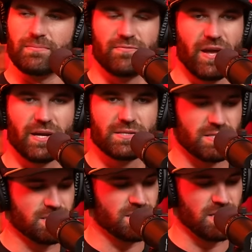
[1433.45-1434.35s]
Vegas
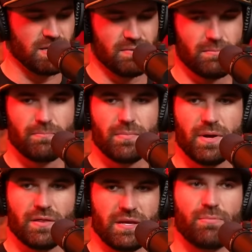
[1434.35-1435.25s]
is the
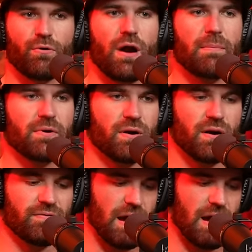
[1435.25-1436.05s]
the barometer of how